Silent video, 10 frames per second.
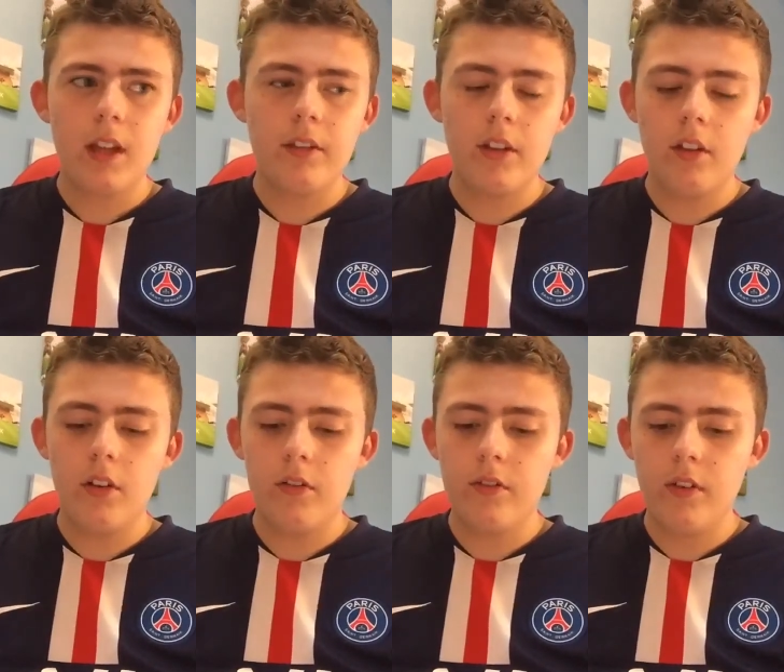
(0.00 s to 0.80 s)
I don't
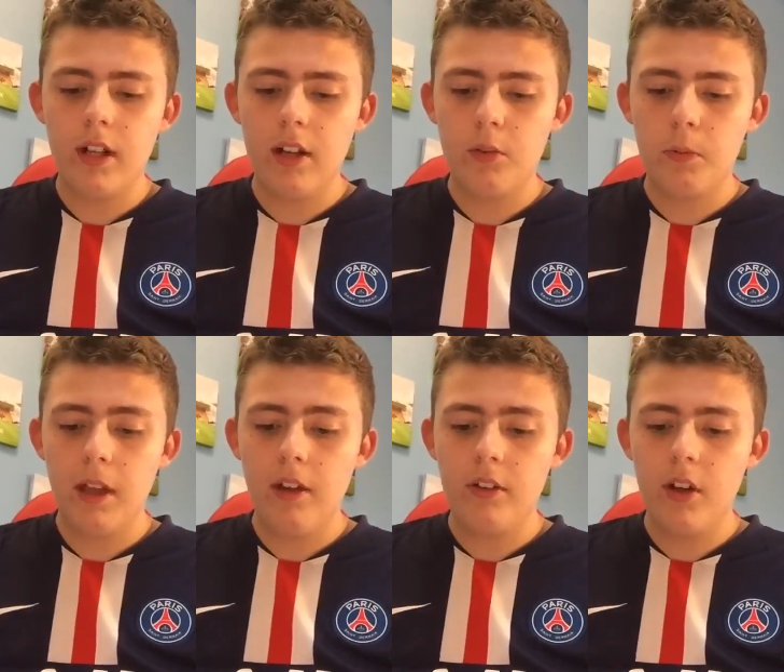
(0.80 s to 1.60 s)
know if they're allowed to
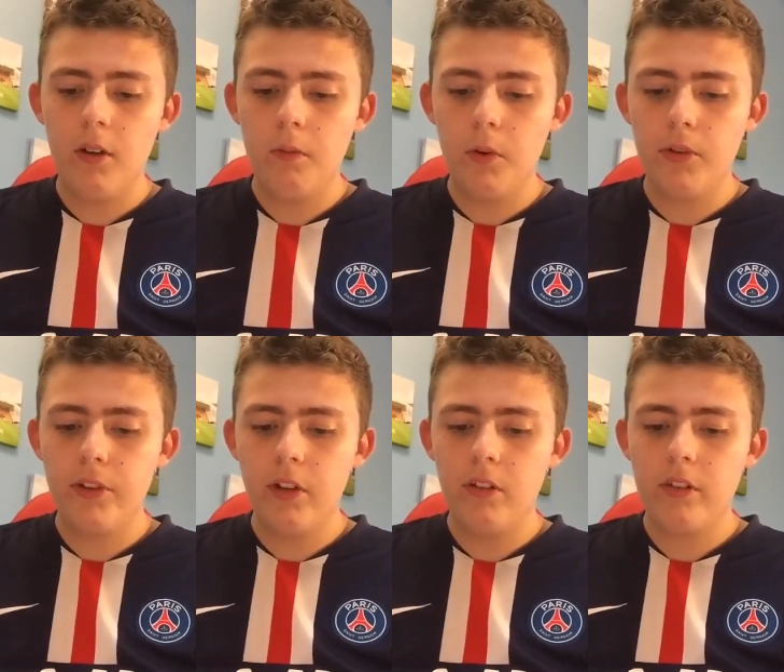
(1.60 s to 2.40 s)
play or not. We'll
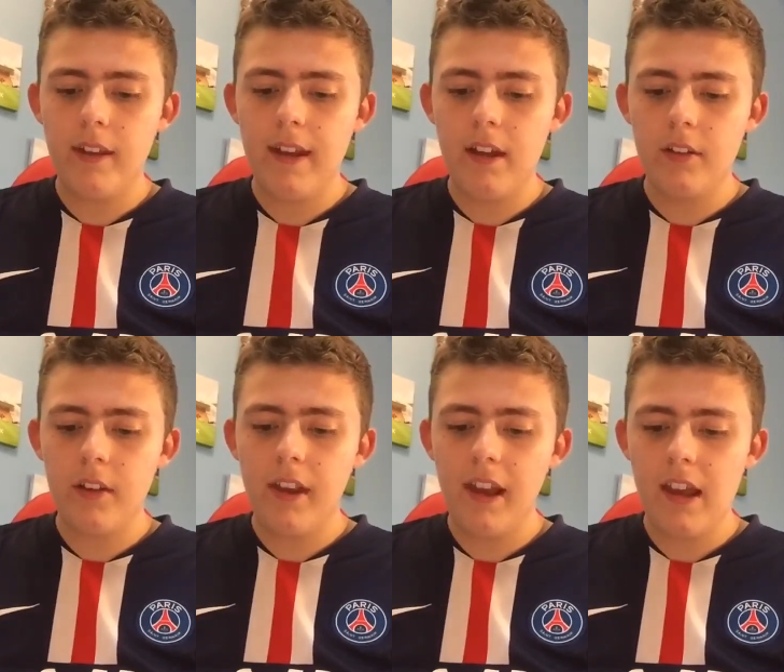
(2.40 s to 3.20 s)
soon see on
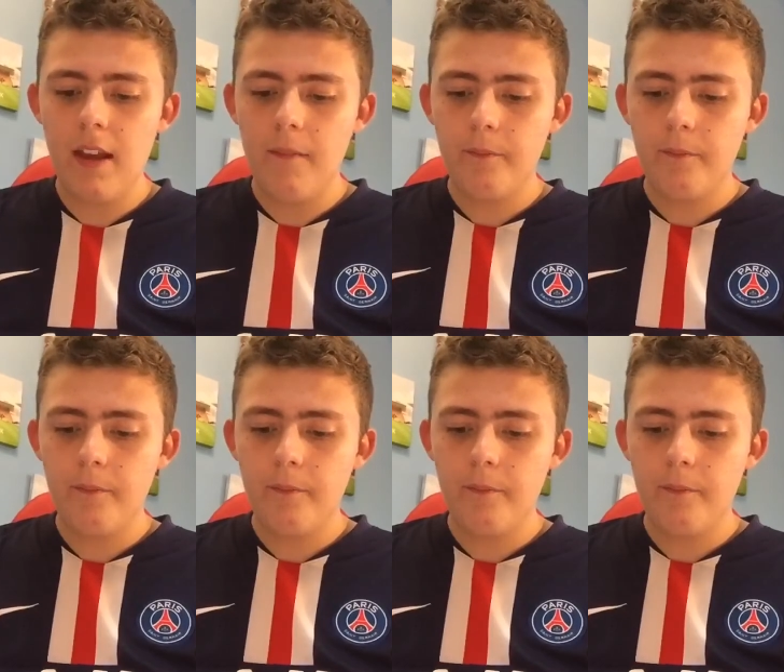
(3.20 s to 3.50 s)
the day.